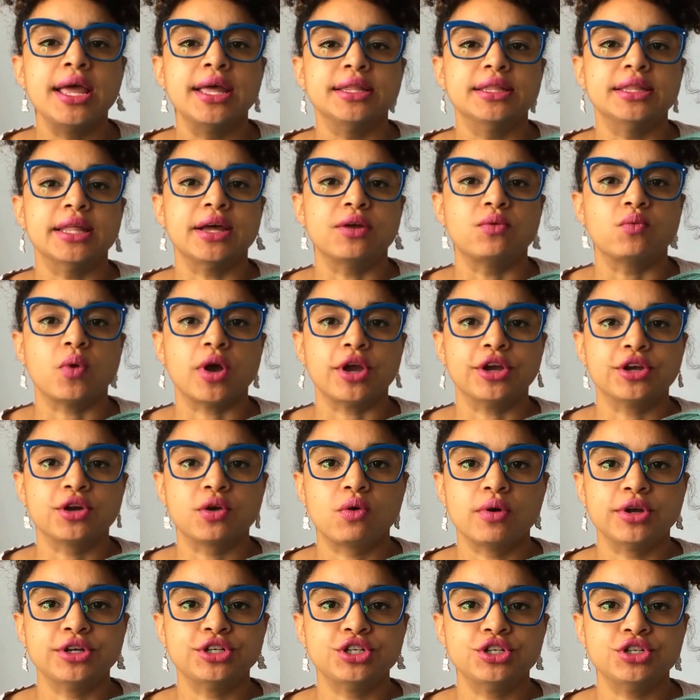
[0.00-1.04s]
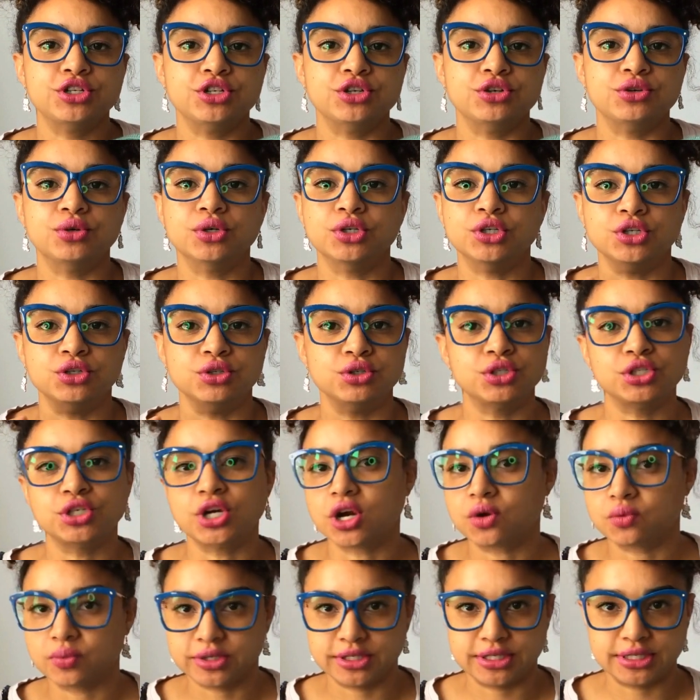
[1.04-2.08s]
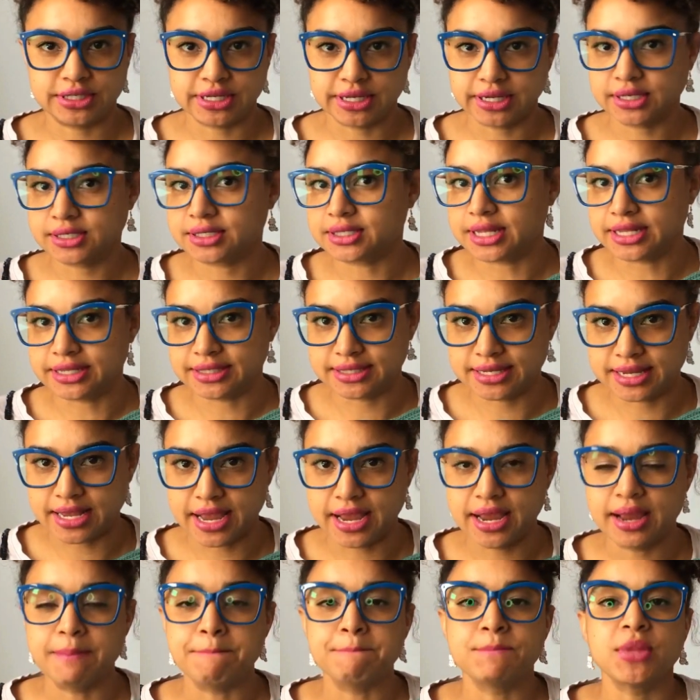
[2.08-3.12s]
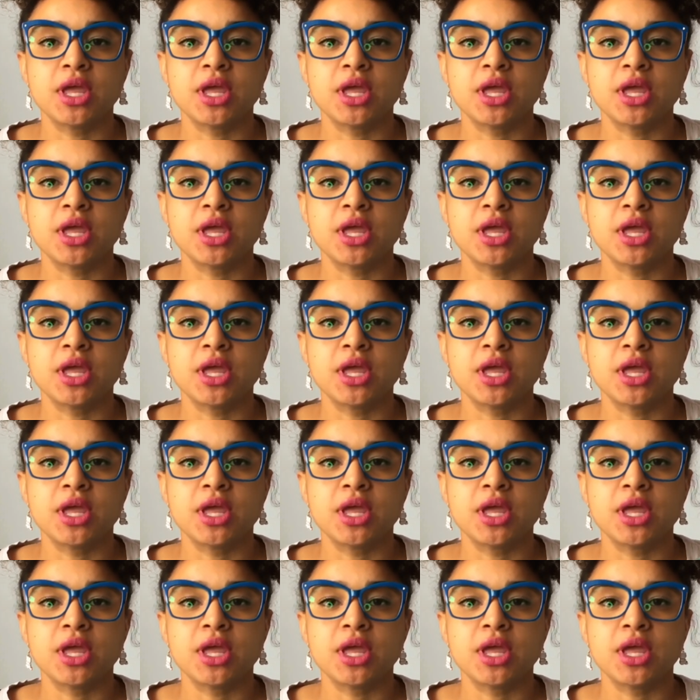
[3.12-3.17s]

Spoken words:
then what you're going to do, you start with 6, let's say,